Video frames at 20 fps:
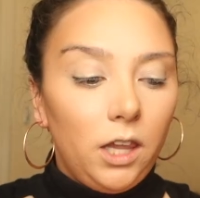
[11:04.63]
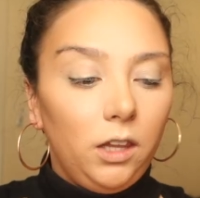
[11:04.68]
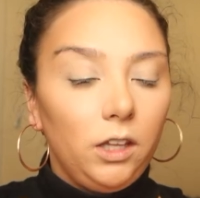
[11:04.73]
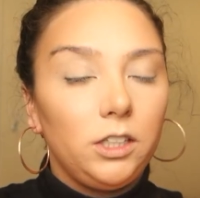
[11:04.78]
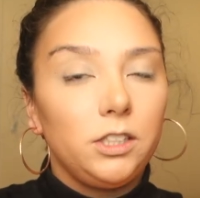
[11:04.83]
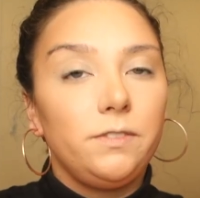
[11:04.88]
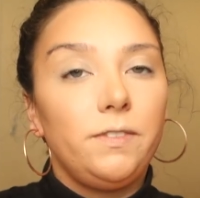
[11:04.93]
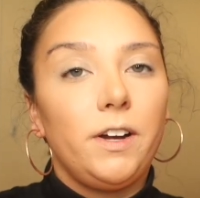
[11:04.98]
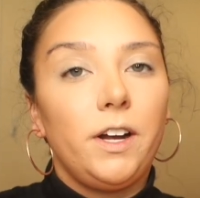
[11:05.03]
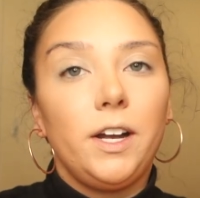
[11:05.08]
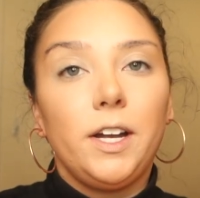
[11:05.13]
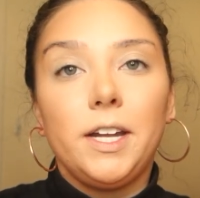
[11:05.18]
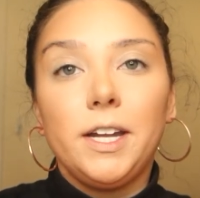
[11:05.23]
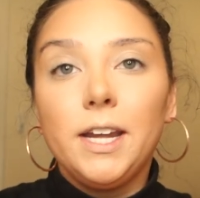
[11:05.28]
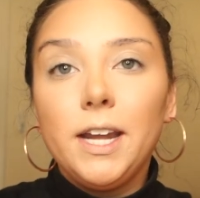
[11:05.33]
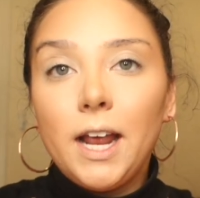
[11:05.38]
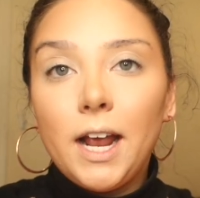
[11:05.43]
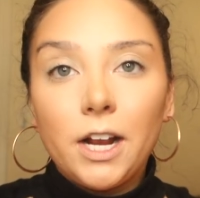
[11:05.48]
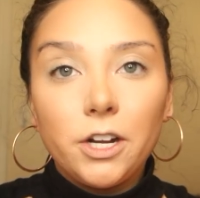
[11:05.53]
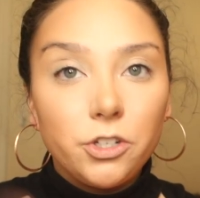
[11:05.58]
It looks very
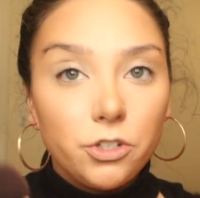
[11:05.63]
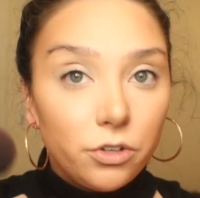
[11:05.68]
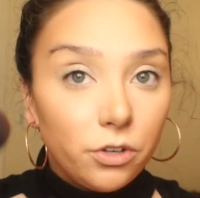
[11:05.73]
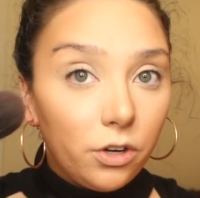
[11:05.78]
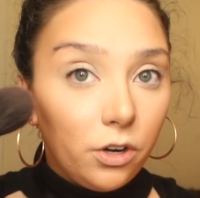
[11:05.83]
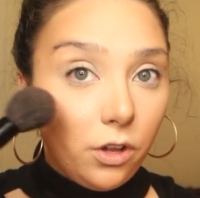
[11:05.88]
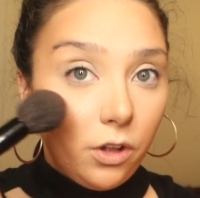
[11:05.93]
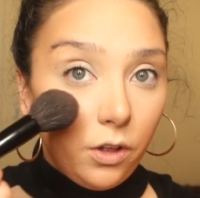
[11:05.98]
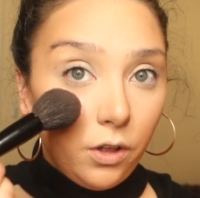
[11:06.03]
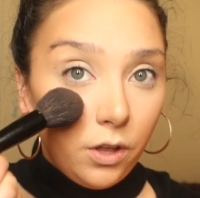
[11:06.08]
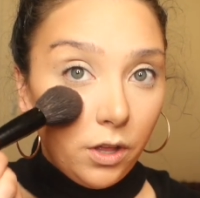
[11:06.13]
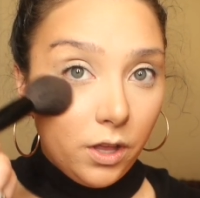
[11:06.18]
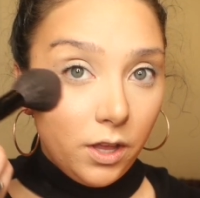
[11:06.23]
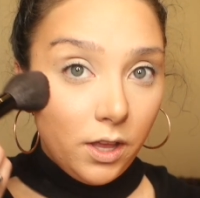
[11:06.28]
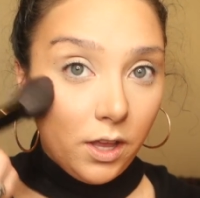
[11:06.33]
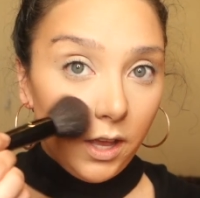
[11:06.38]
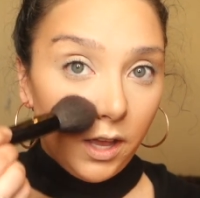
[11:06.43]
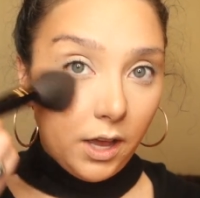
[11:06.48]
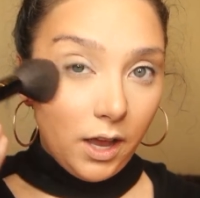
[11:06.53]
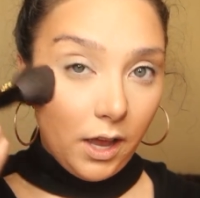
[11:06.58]
natural.
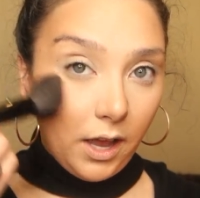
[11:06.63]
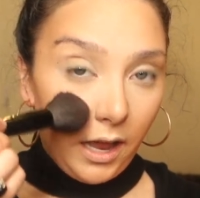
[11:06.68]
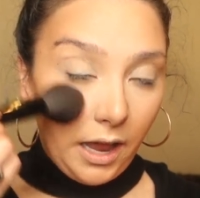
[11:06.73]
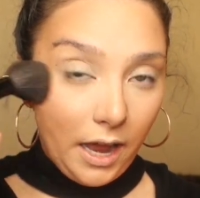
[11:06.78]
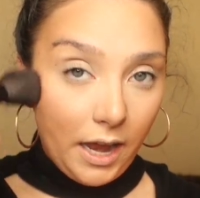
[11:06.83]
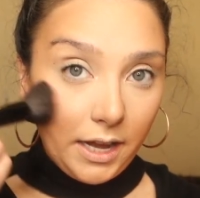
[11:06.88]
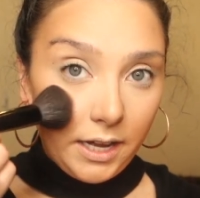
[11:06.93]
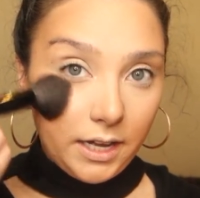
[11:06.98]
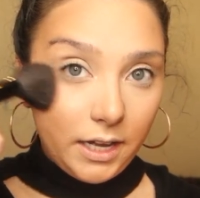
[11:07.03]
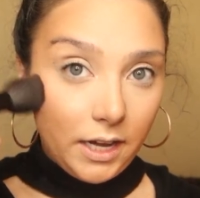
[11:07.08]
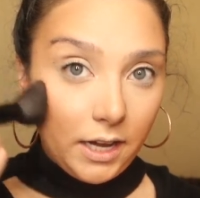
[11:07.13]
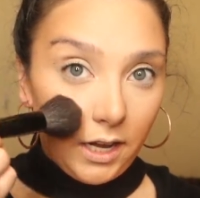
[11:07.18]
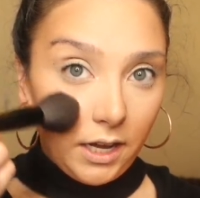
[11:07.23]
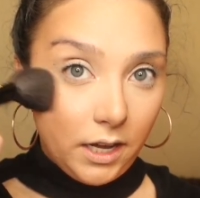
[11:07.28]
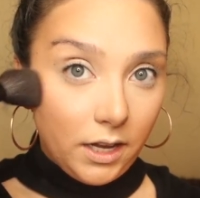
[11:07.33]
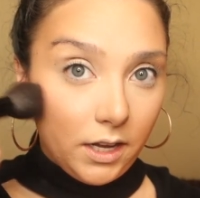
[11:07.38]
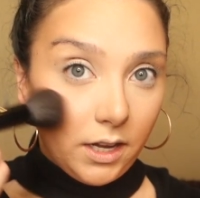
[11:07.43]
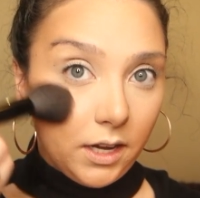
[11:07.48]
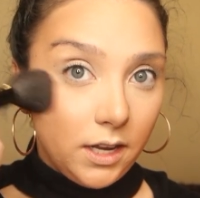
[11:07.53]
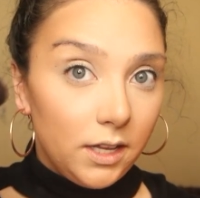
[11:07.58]
I
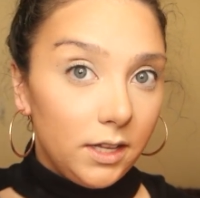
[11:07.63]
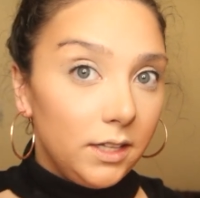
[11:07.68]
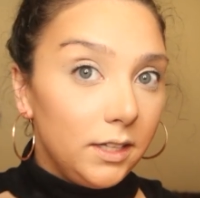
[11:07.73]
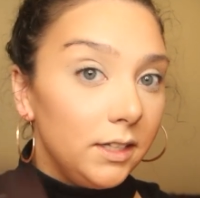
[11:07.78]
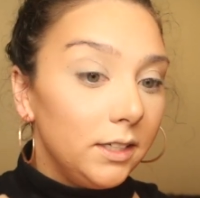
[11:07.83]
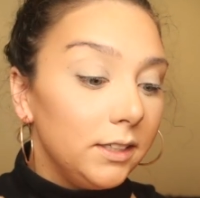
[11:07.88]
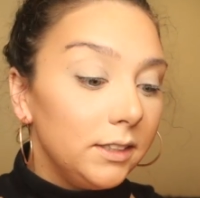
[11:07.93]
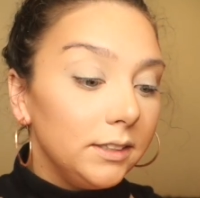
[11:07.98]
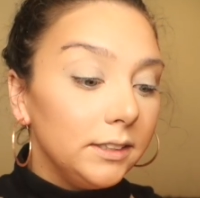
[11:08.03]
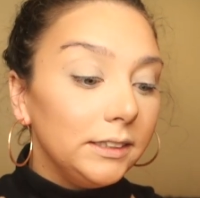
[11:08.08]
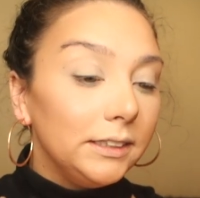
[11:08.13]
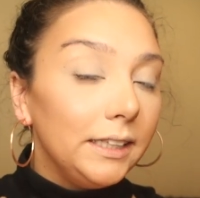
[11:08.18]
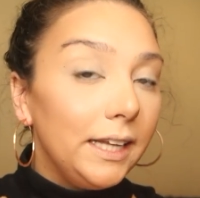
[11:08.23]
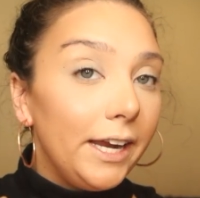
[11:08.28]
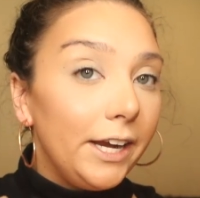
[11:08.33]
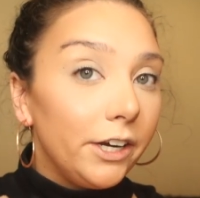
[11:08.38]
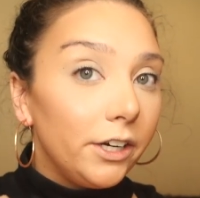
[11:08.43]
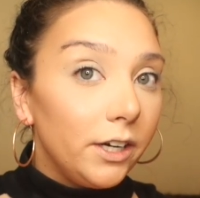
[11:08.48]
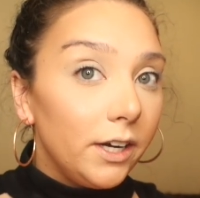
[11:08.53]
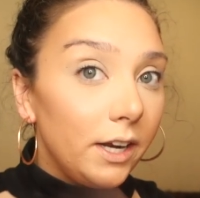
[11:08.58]
can
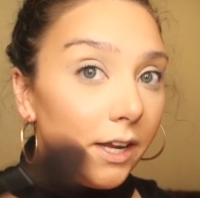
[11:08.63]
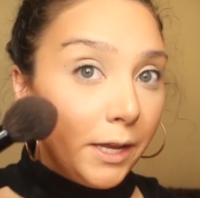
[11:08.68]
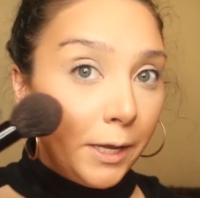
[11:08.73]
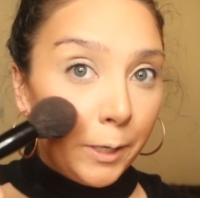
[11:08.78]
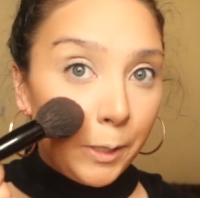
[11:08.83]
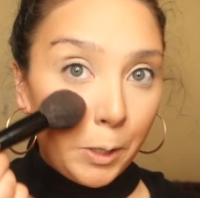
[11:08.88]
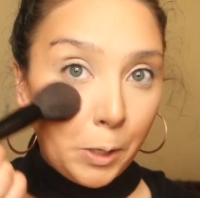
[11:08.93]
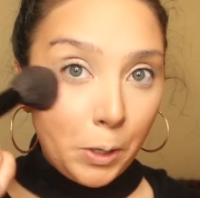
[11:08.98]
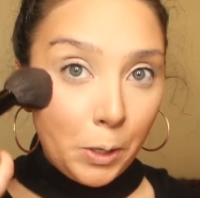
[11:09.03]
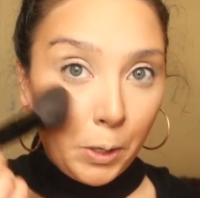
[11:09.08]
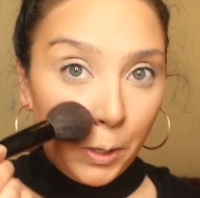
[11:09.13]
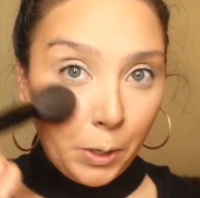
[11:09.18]
layer it